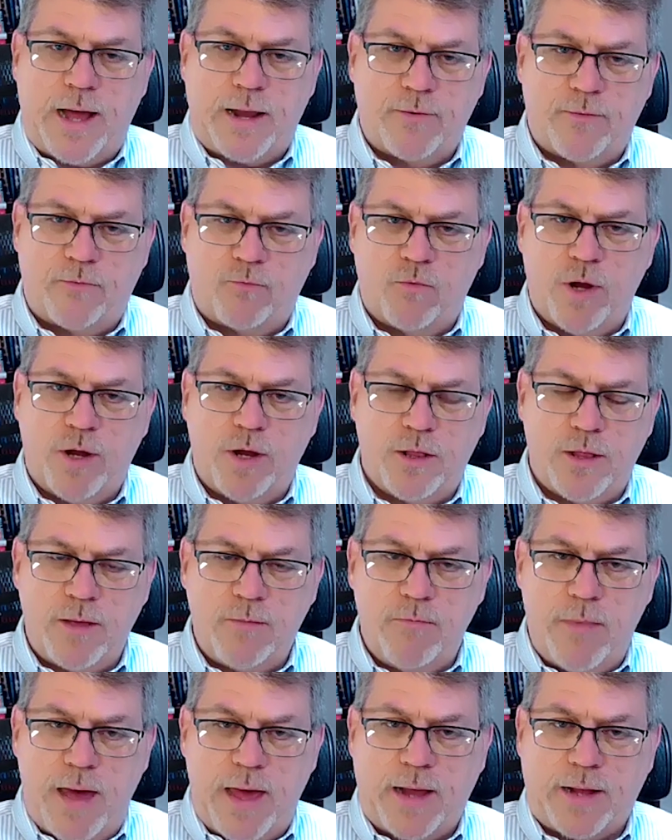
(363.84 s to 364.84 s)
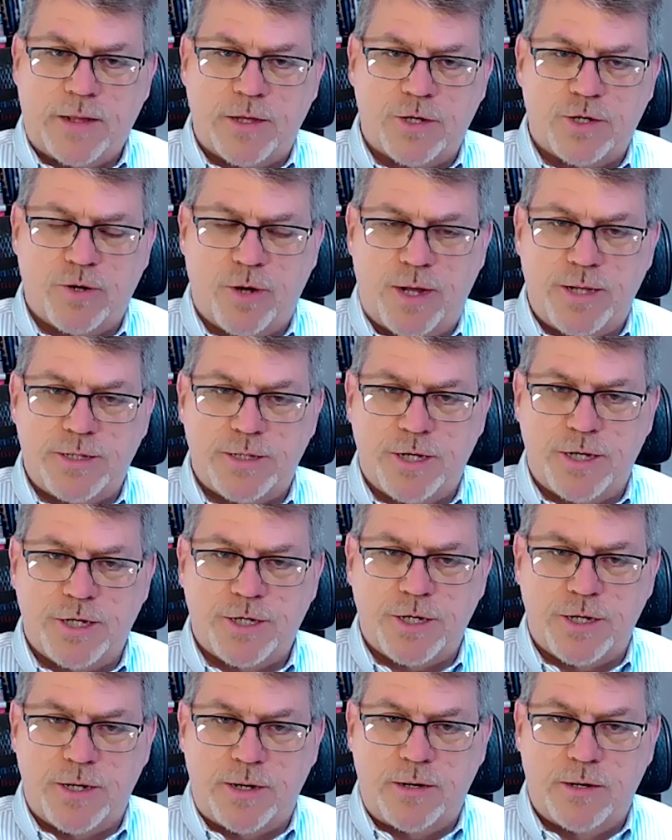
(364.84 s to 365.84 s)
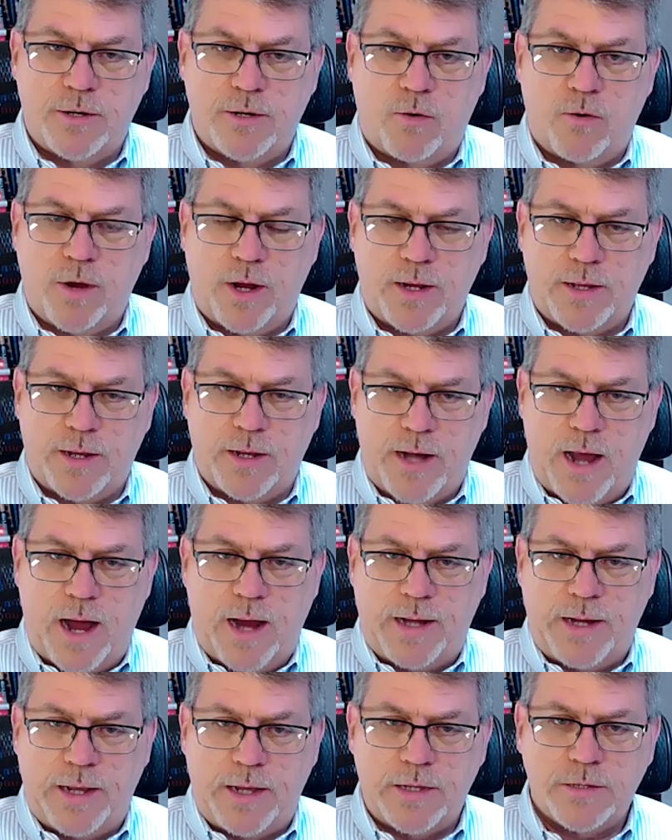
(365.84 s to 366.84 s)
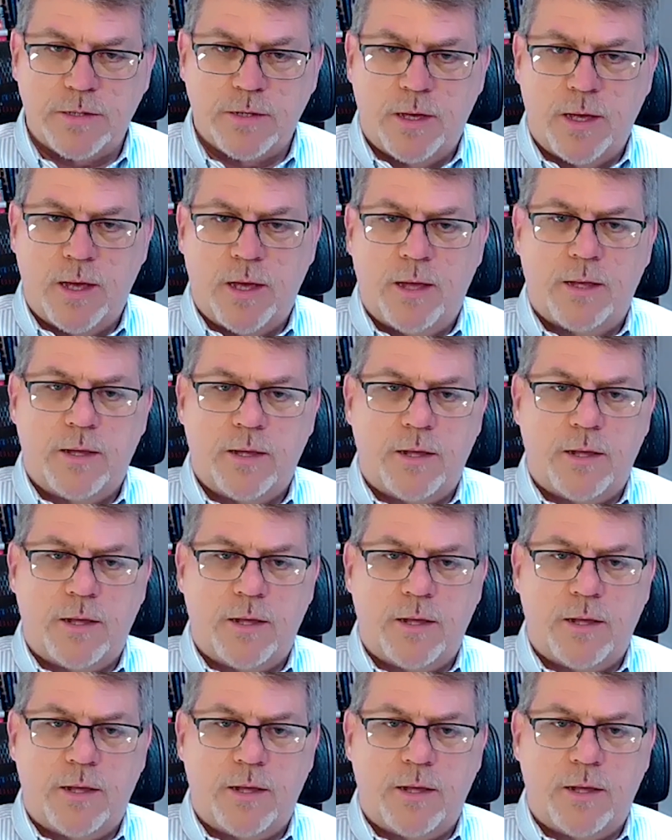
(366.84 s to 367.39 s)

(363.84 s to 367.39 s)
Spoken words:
really make the transition during the 90s. The